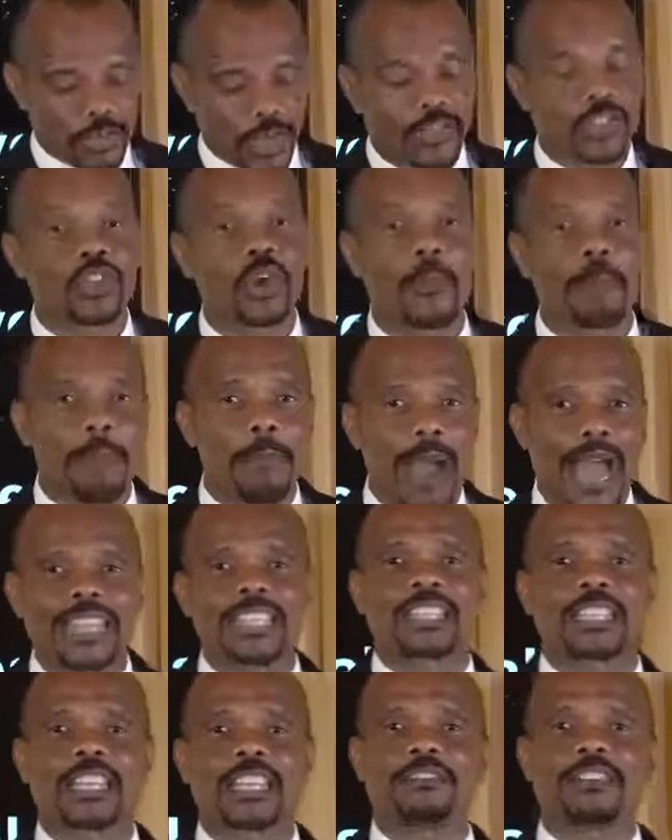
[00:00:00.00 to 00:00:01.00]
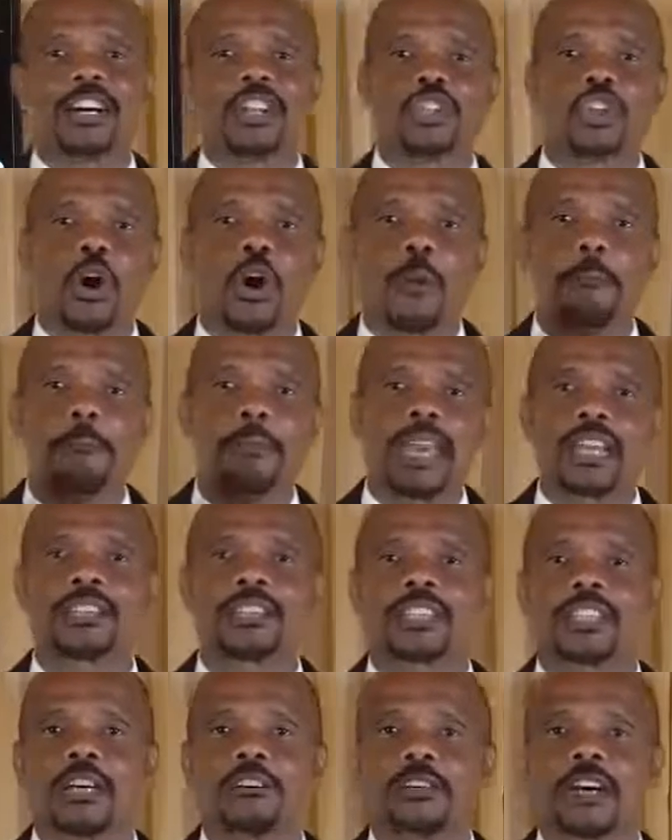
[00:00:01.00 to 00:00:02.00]
Not your manservant, your
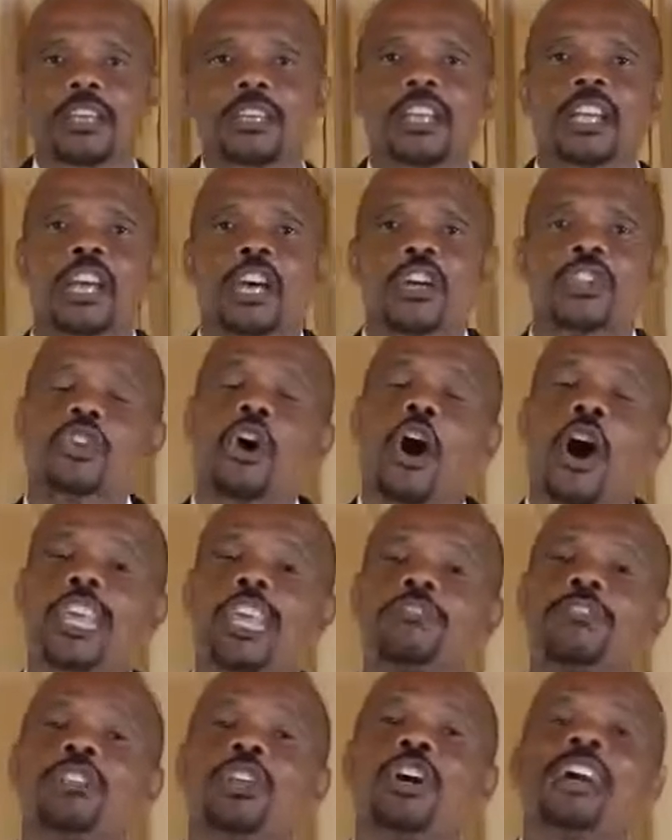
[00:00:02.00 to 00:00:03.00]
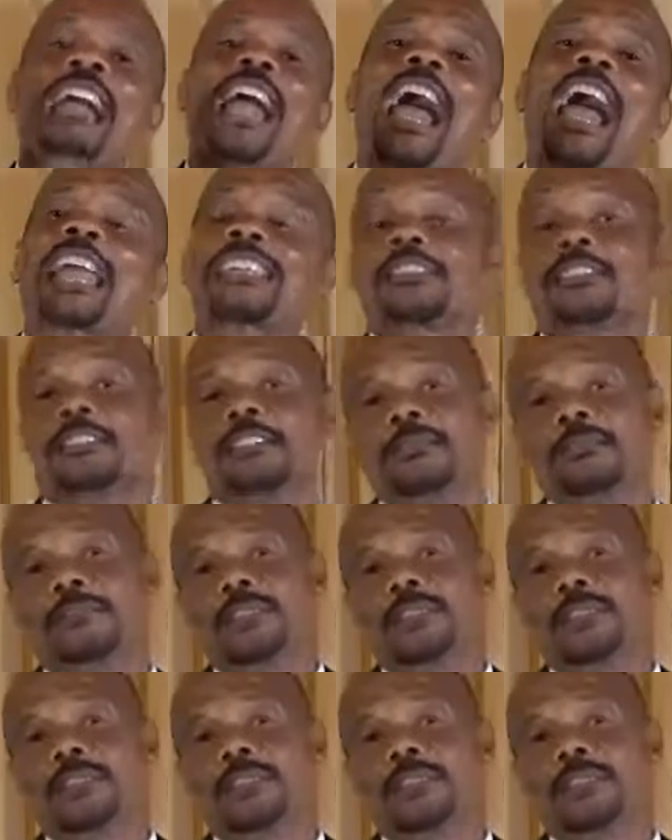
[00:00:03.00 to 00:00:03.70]
maidservant, nor even your cattle.